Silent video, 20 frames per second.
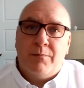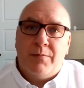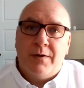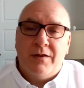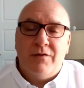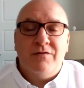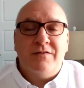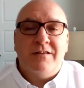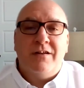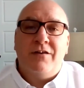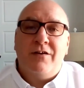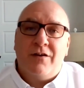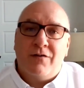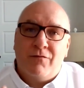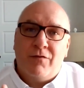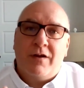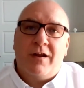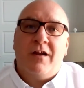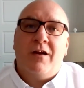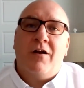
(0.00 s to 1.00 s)
but he's still a good
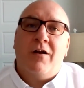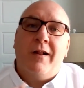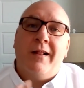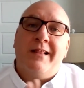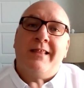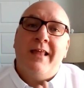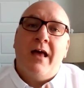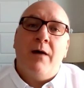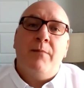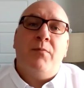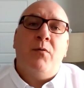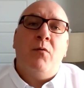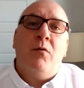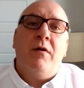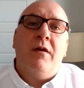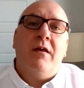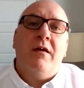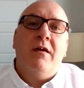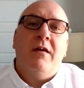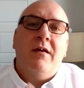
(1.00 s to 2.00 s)
rookie card at that
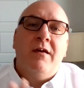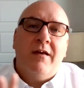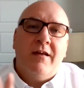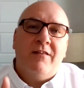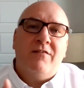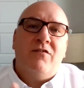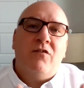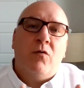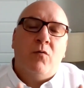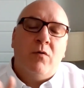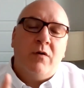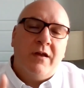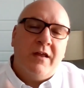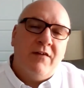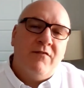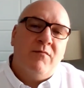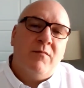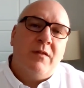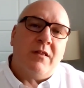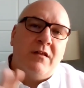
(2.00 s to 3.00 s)
point, and so we'll
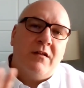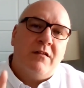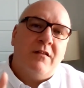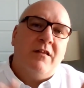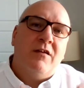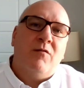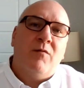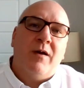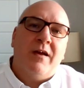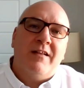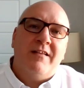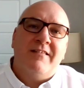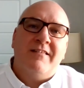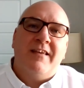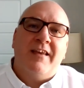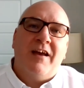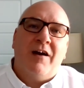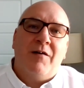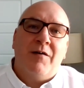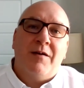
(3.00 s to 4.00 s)
give him a little leeway to
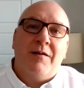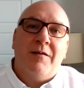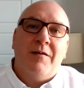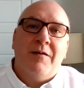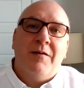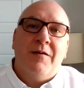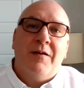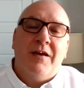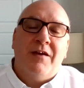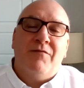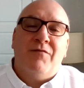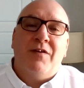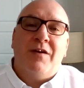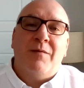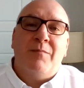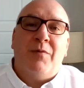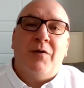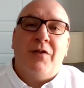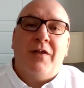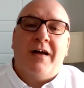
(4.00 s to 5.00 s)
see if he
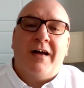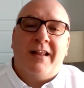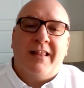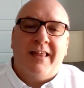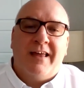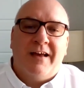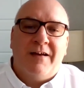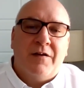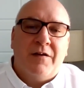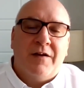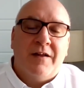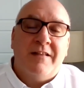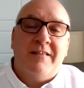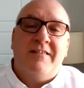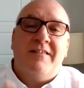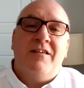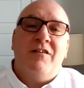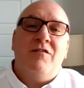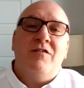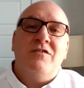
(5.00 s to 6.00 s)
can pull out of that. In
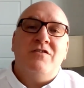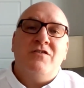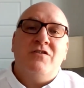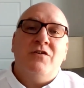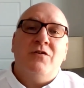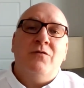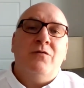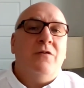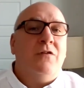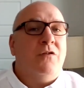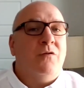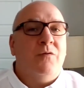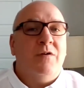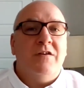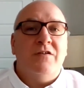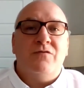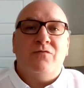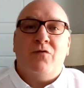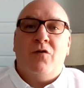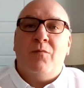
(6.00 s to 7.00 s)
Series 2,
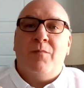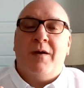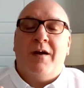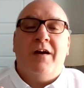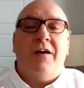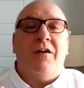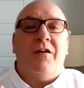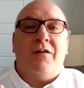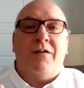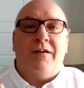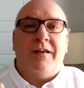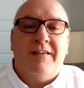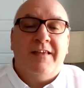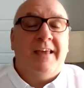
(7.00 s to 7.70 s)
Luis Robert.